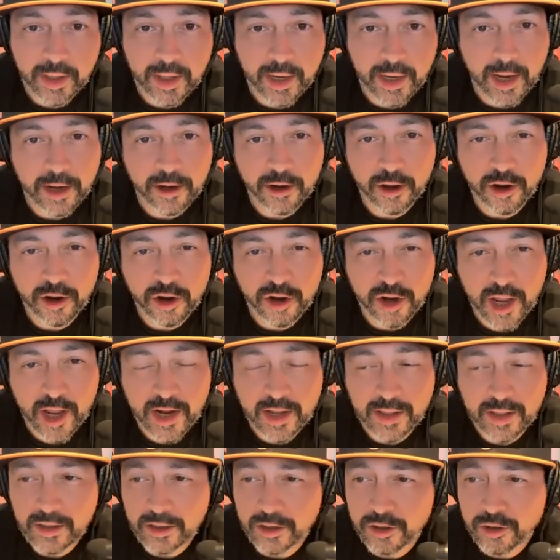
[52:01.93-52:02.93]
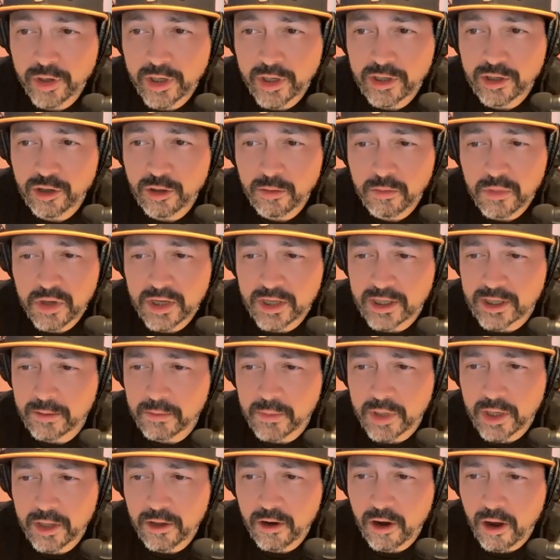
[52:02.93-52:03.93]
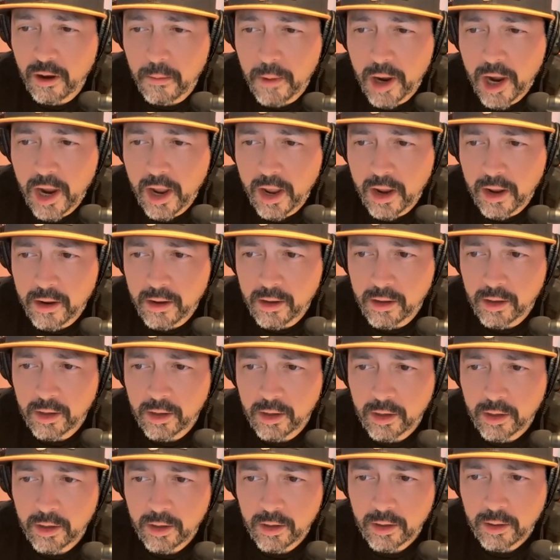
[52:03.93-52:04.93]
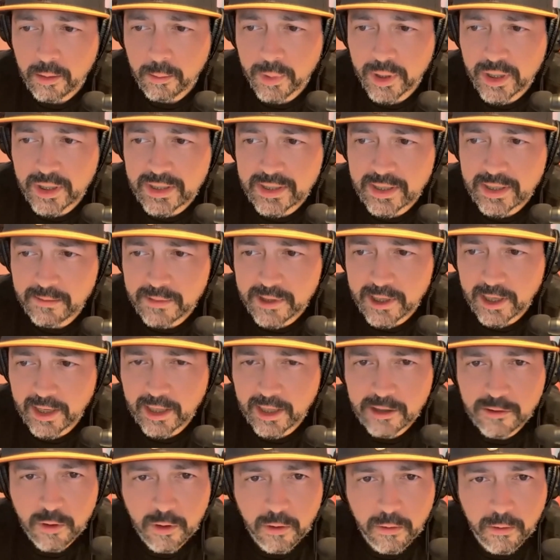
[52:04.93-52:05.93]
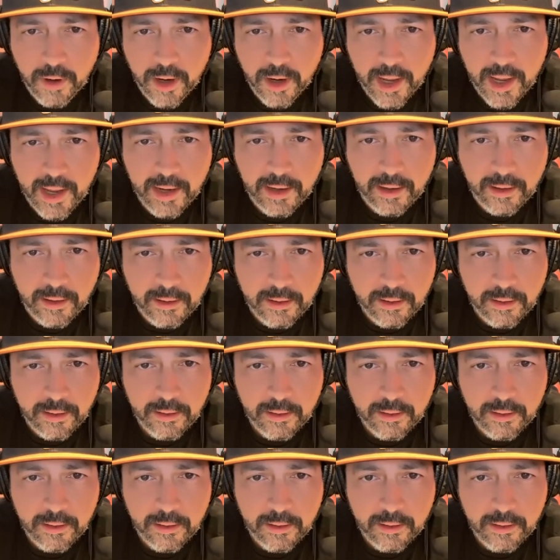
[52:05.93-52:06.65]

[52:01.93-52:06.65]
And I know you're not into transhumanism, neither am I, but it seems like that's where we're headed.